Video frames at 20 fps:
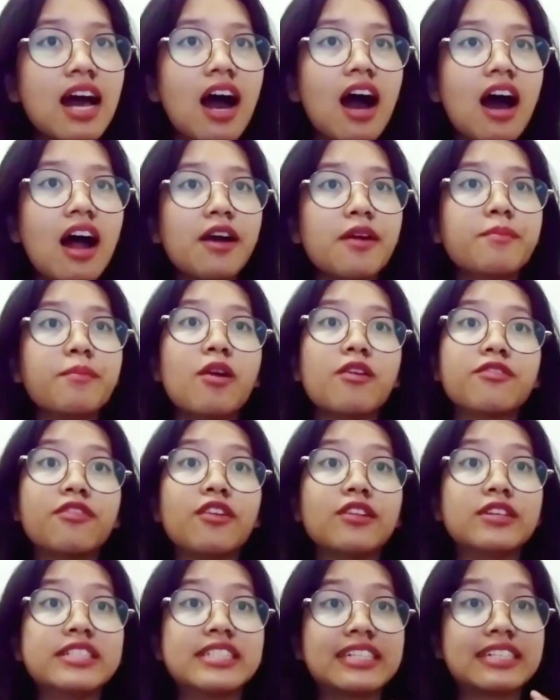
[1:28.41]
are
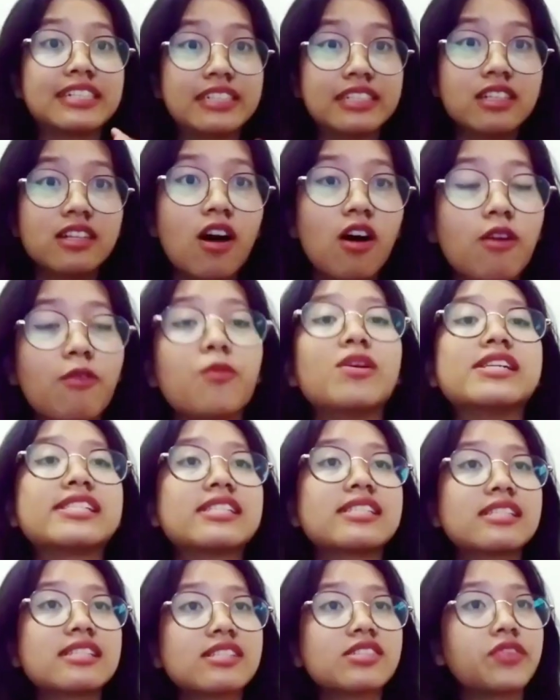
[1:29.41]
morphological or
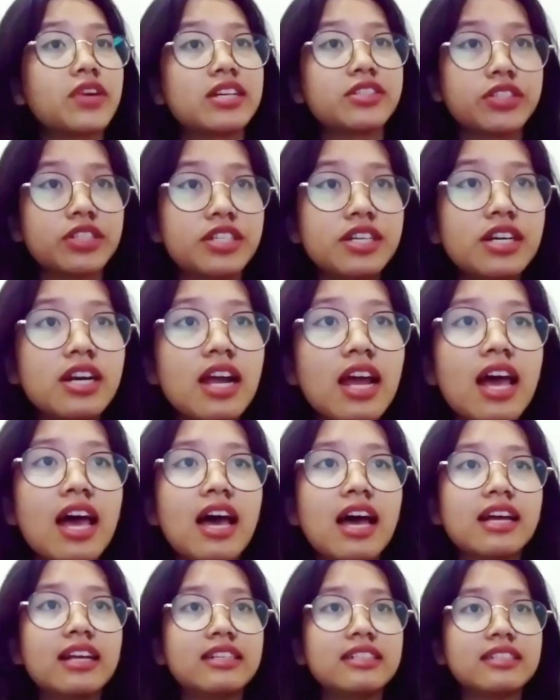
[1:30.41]
word structure,
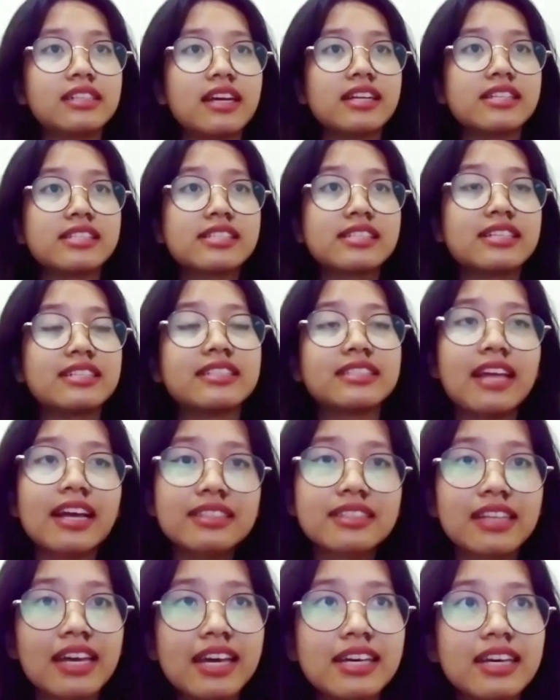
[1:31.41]
and then
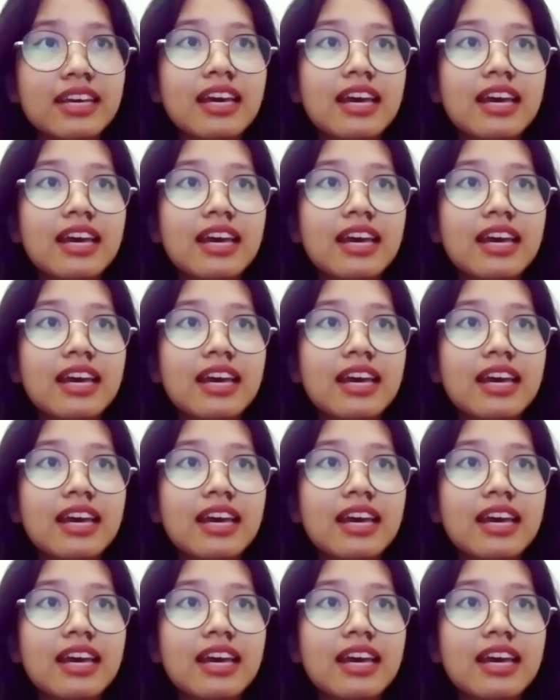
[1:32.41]
syntactic,